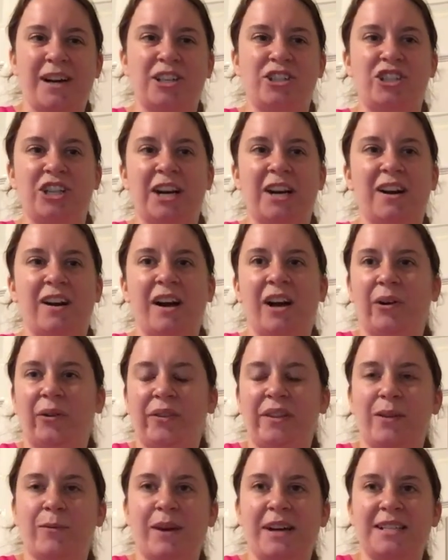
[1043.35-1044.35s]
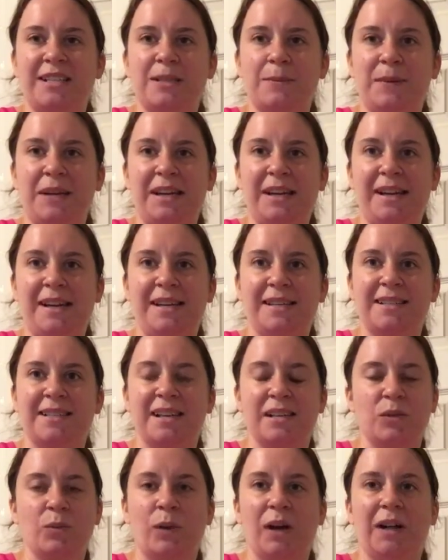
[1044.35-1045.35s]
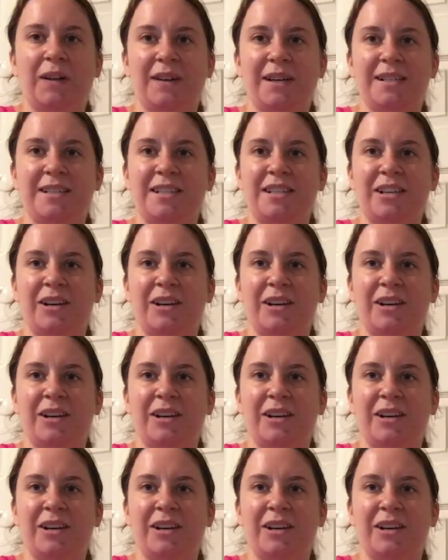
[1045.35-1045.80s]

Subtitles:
I share healthy recipes as well as,